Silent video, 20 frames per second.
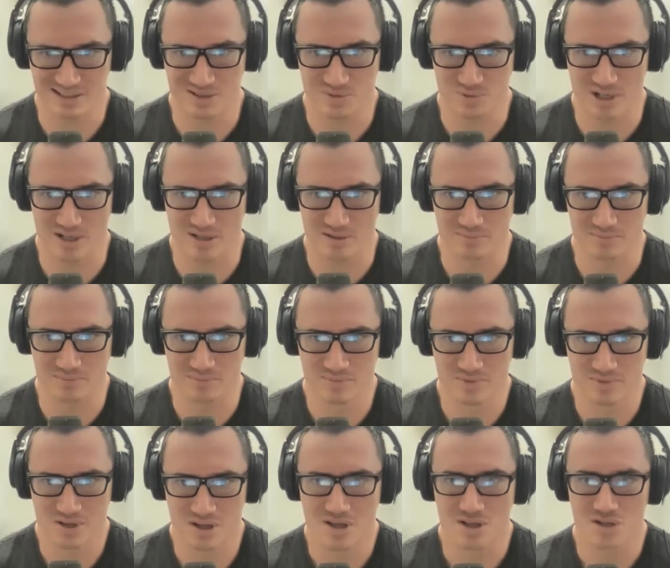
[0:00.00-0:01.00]
as well.
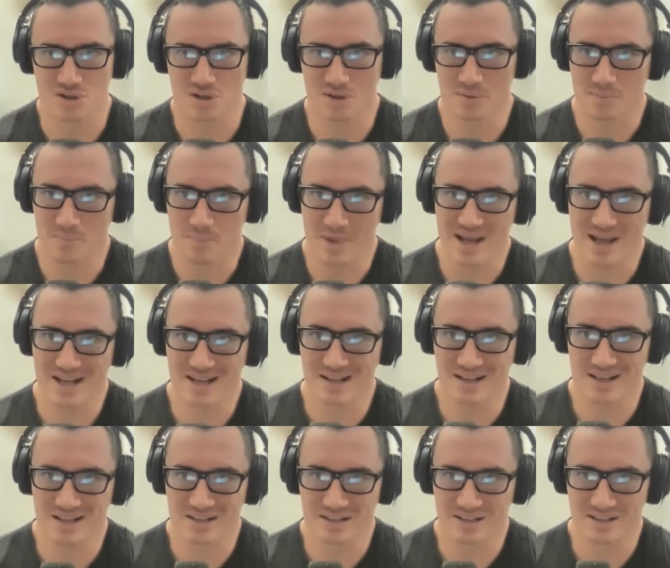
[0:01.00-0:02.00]
So
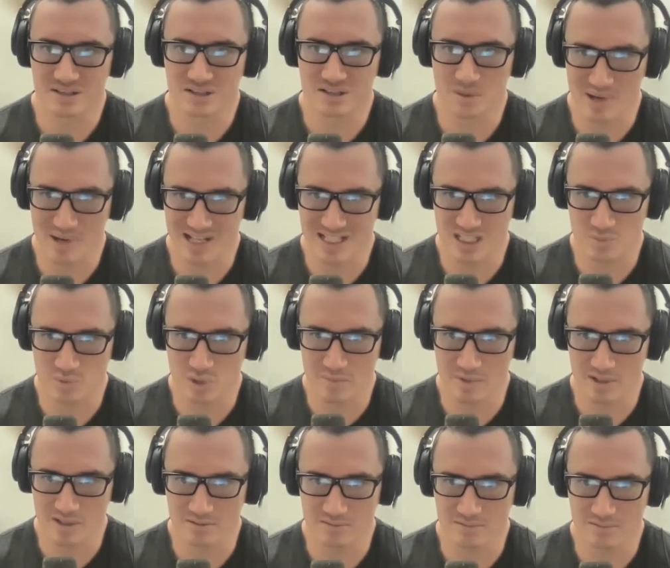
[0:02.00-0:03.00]
men, compared to
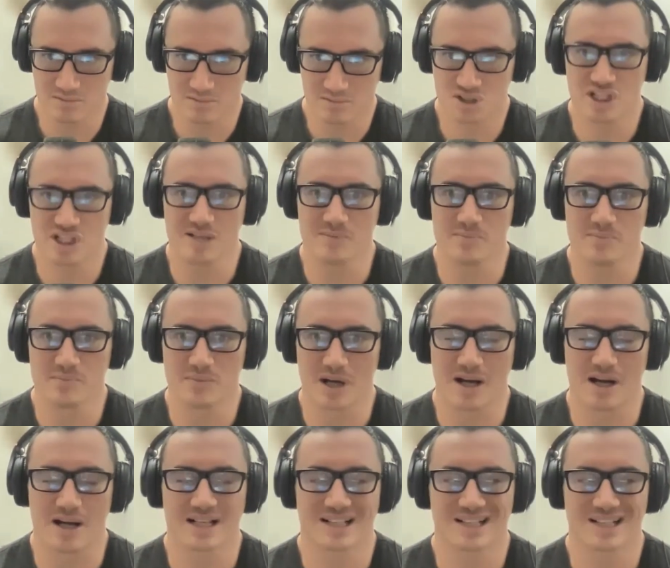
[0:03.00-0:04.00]
women,
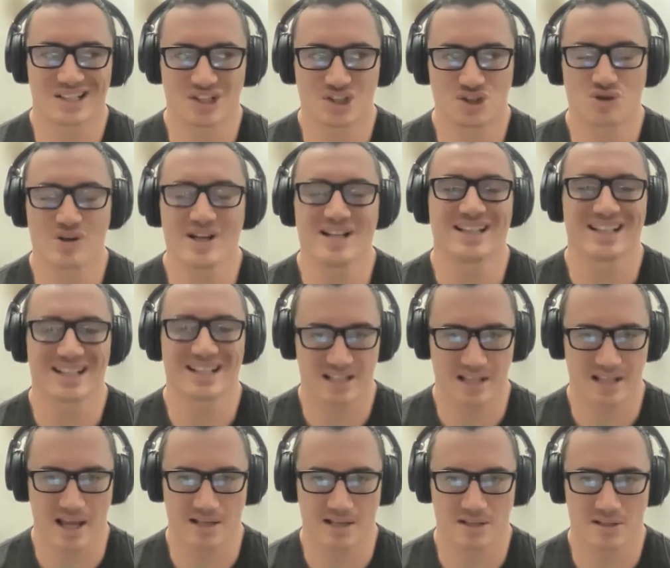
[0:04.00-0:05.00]
treat
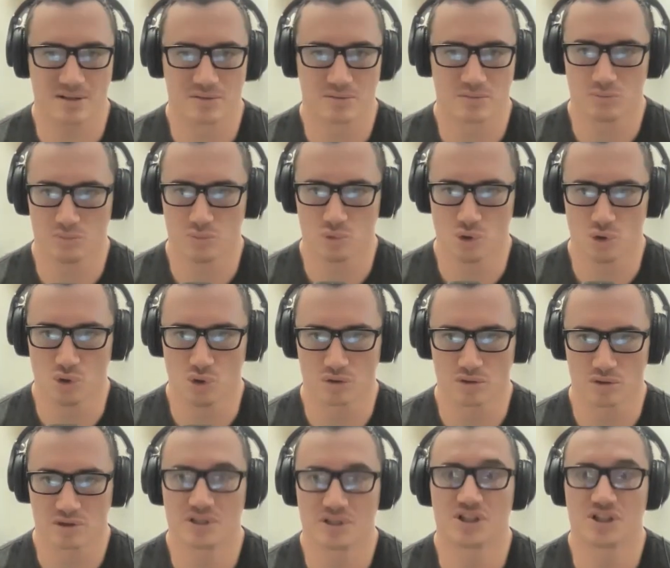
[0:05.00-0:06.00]
sex more
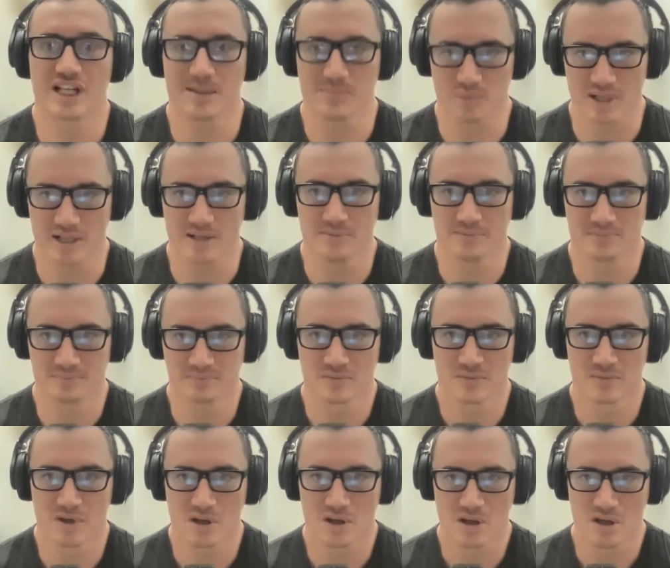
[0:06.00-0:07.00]
cheaply.
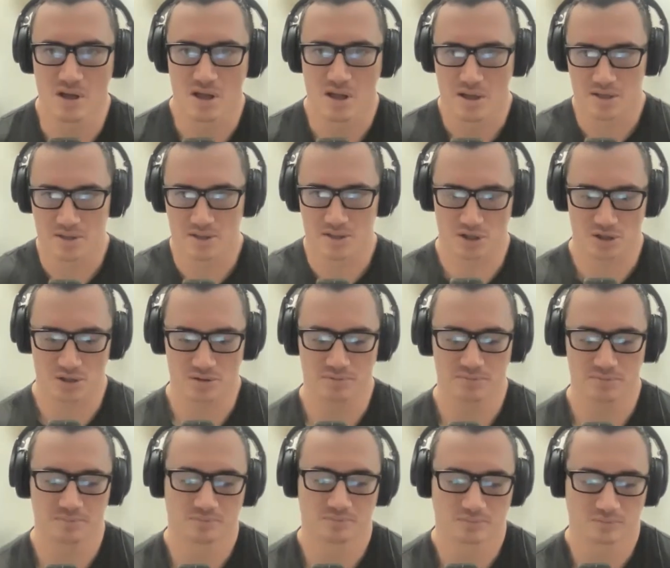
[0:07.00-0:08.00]
So
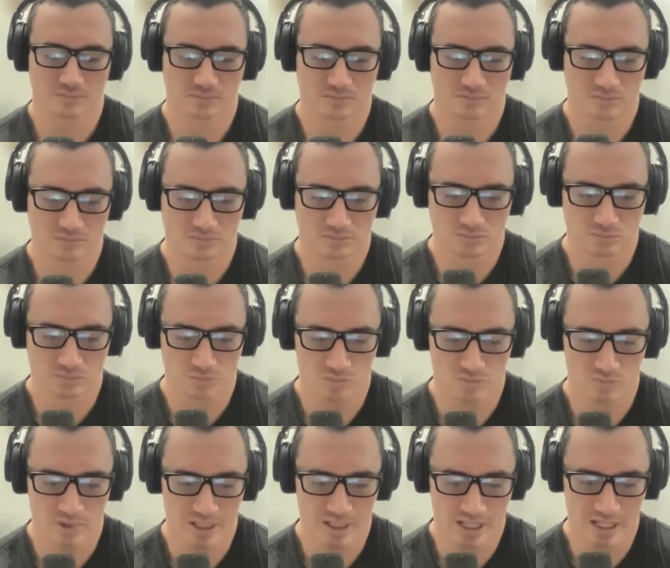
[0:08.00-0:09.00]

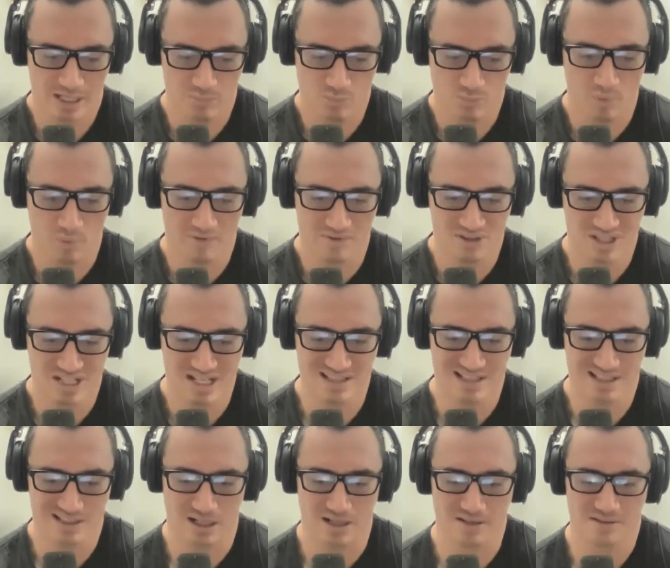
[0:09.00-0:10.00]
what we've seen
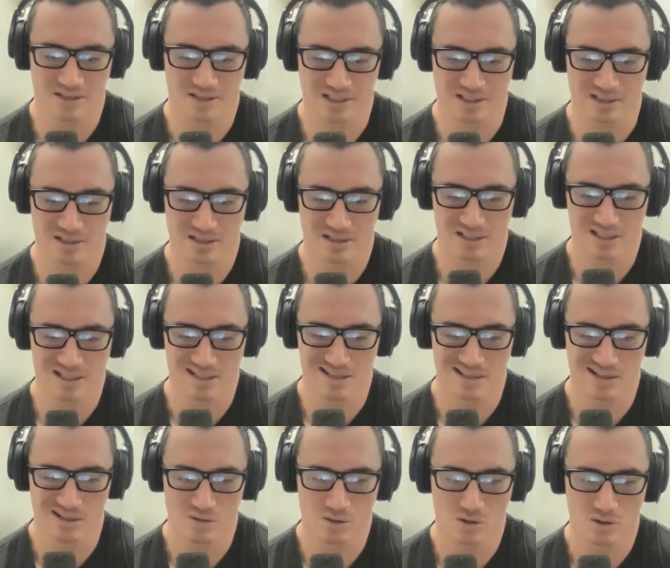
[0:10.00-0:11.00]
then, I think, is
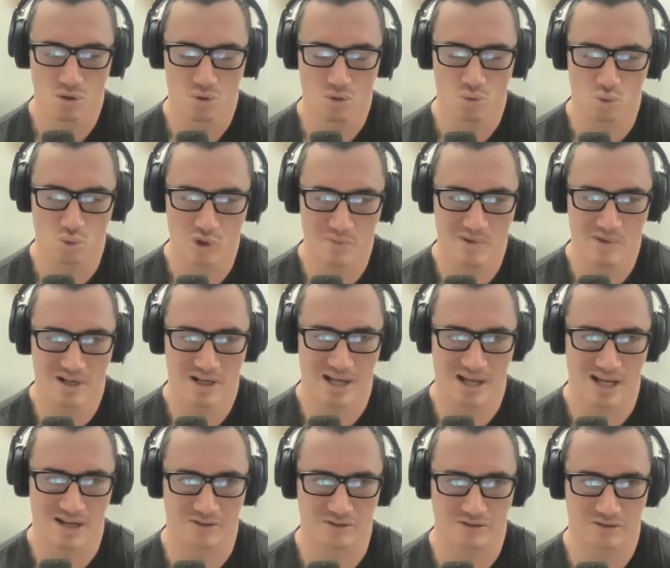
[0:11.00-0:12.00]
that women
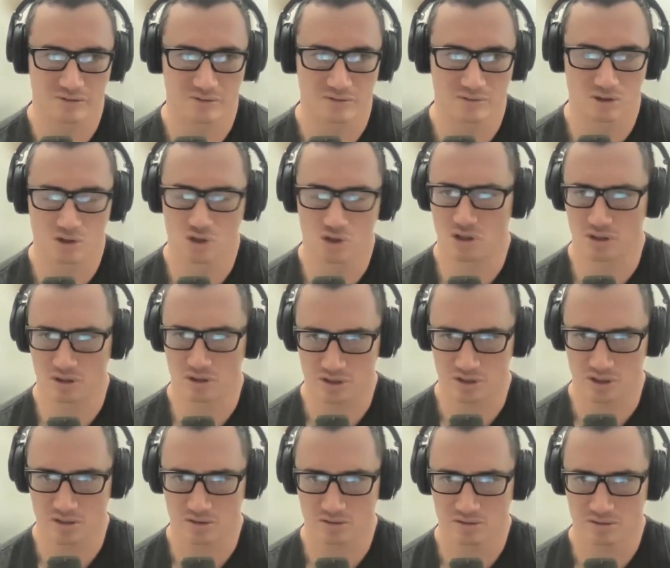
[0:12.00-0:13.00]
have cottoned
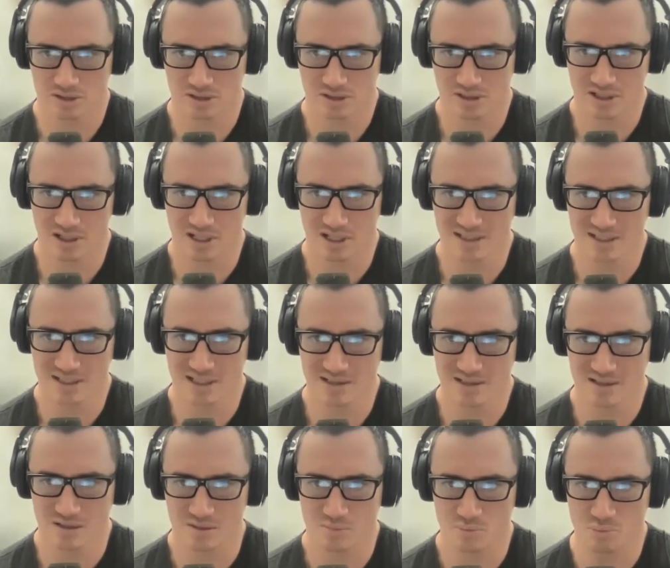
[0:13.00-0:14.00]
on to the idea
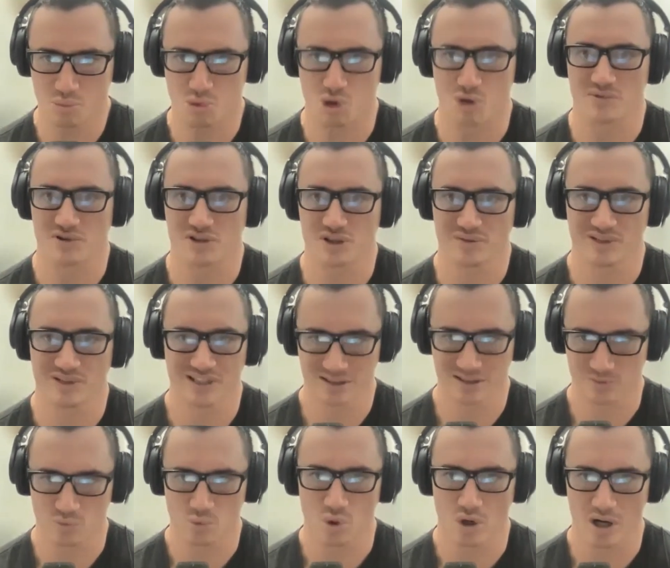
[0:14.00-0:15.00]
that promiscuity
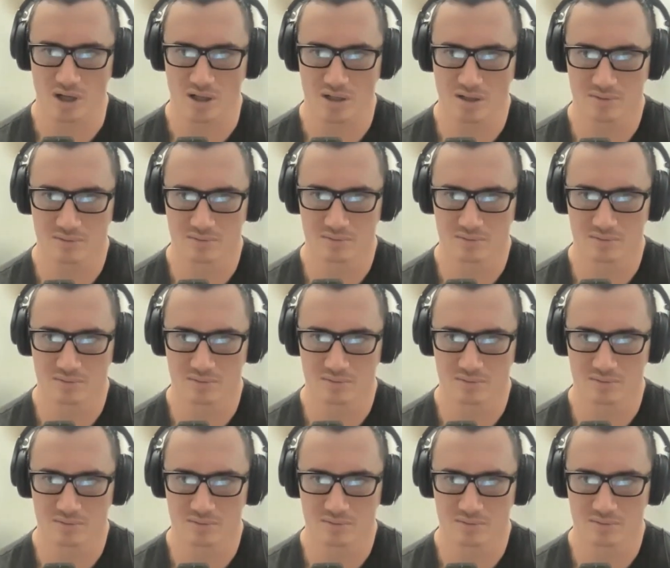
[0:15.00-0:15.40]
doesn't work,